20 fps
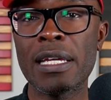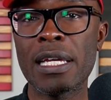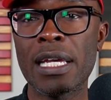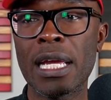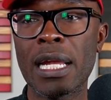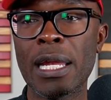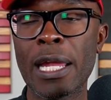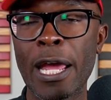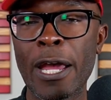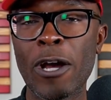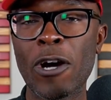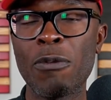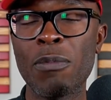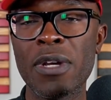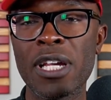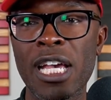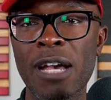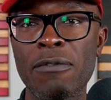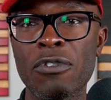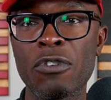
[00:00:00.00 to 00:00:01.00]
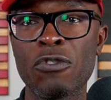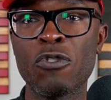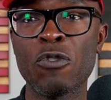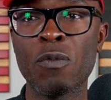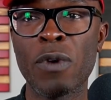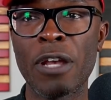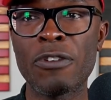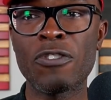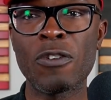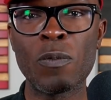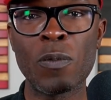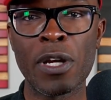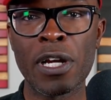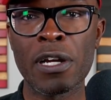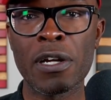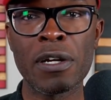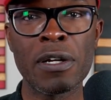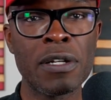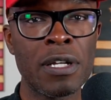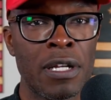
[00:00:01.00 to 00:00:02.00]
And now we have a situation
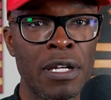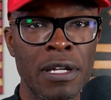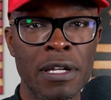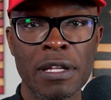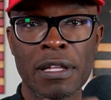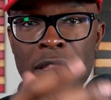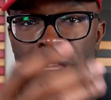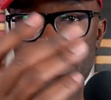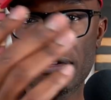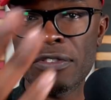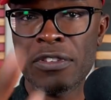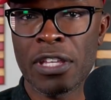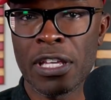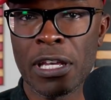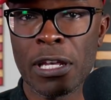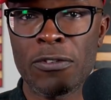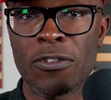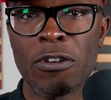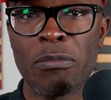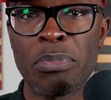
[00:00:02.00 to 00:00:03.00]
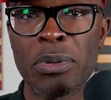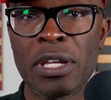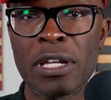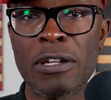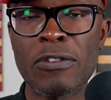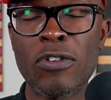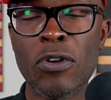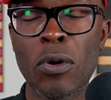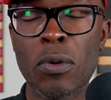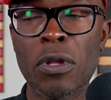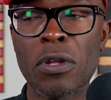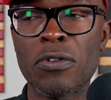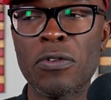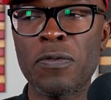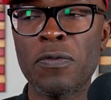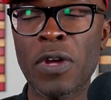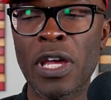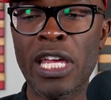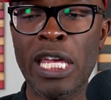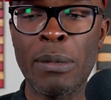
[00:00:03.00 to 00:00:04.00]
where these kids are being totally
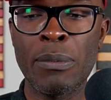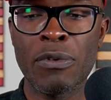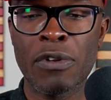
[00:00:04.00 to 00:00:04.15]
defamed.